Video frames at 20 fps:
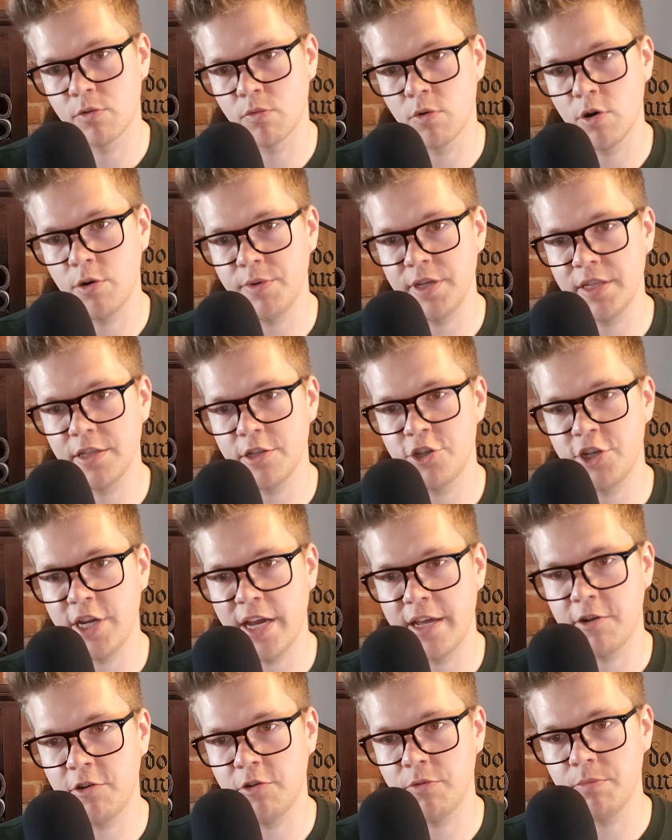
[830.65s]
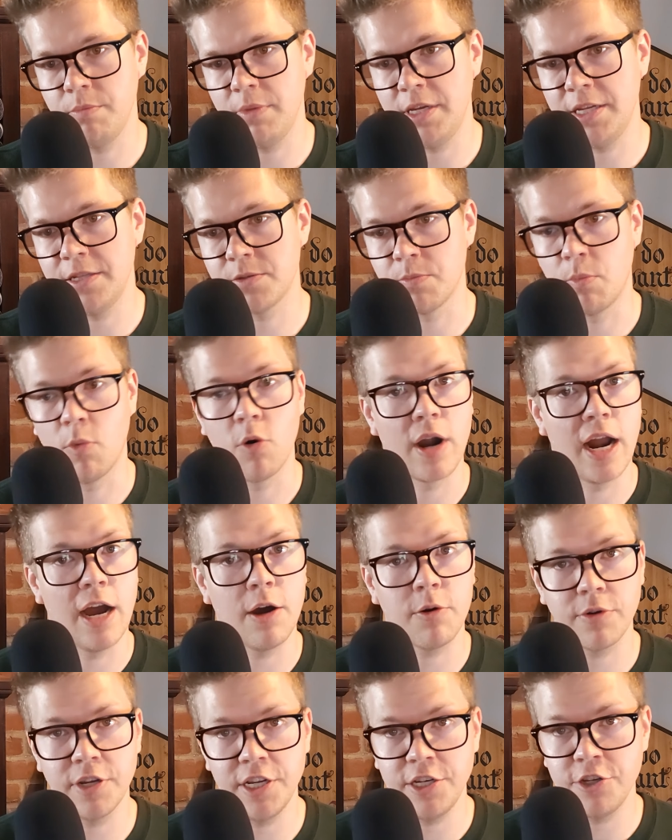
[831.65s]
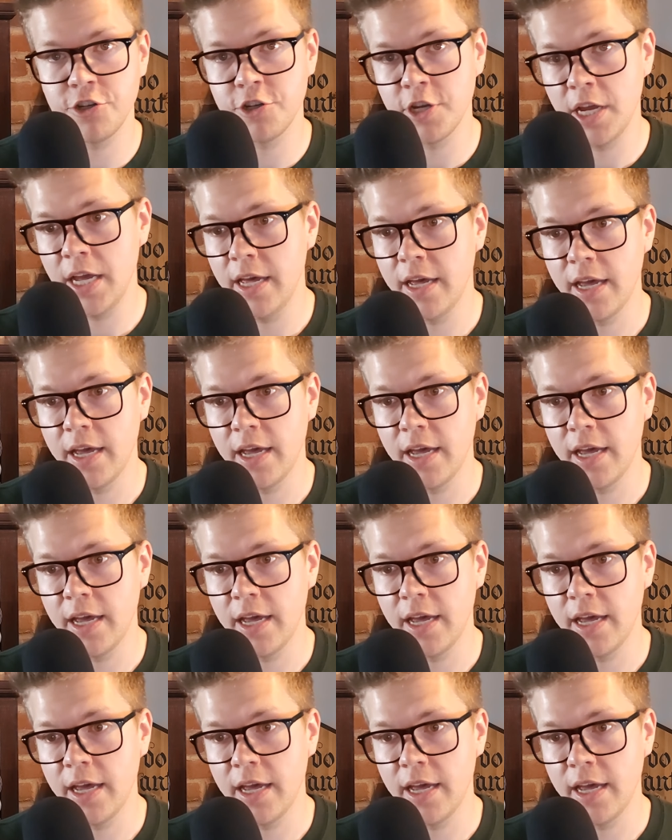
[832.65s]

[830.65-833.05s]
Growing the channel means more outreach